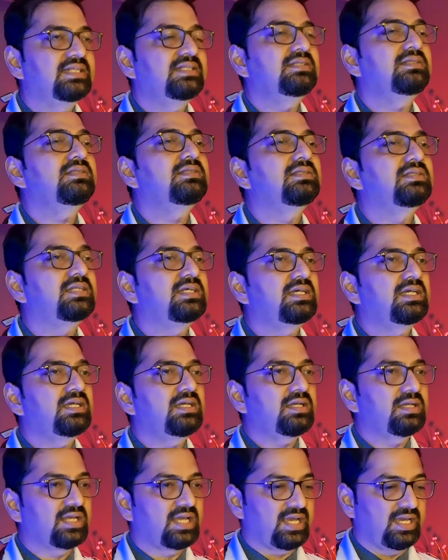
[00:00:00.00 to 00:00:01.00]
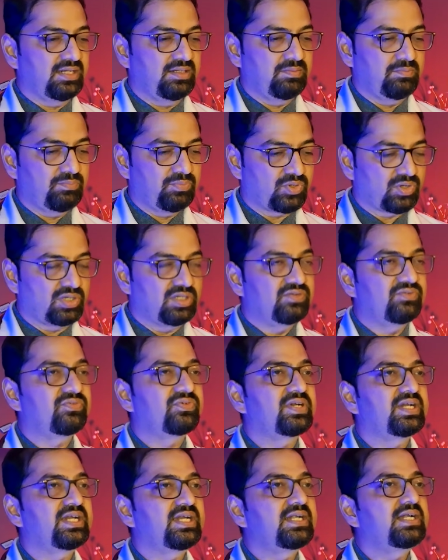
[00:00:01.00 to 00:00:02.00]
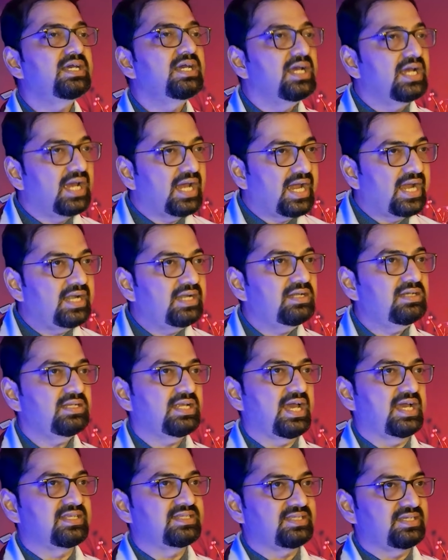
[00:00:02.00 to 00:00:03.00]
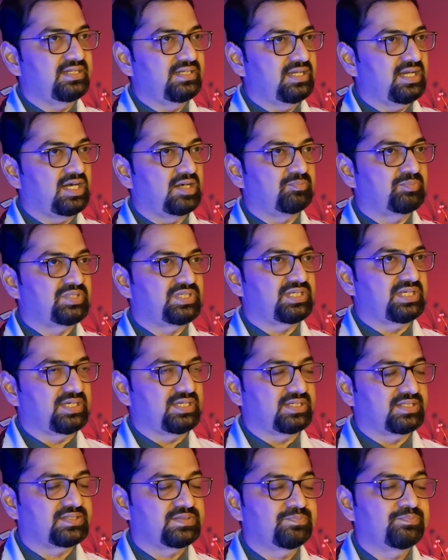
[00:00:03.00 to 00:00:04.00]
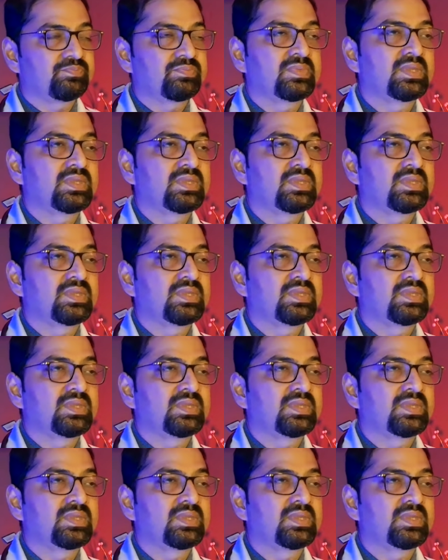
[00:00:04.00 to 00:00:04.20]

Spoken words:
then they can proliferate and ascend upstairs.